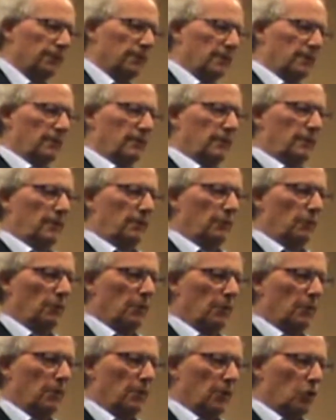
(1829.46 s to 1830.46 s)

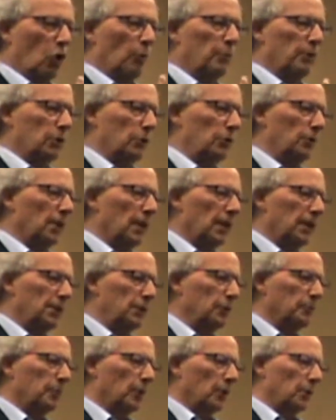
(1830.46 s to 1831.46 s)
the common good
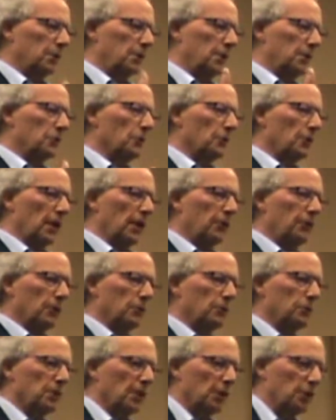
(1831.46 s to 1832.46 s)
idea of politics or the
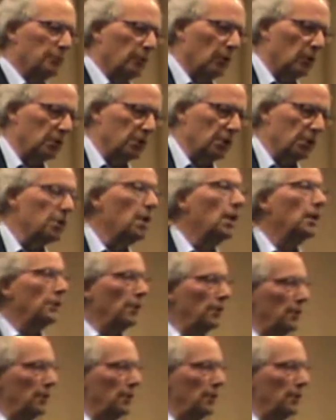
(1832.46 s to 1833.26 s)
ethical side of politics, that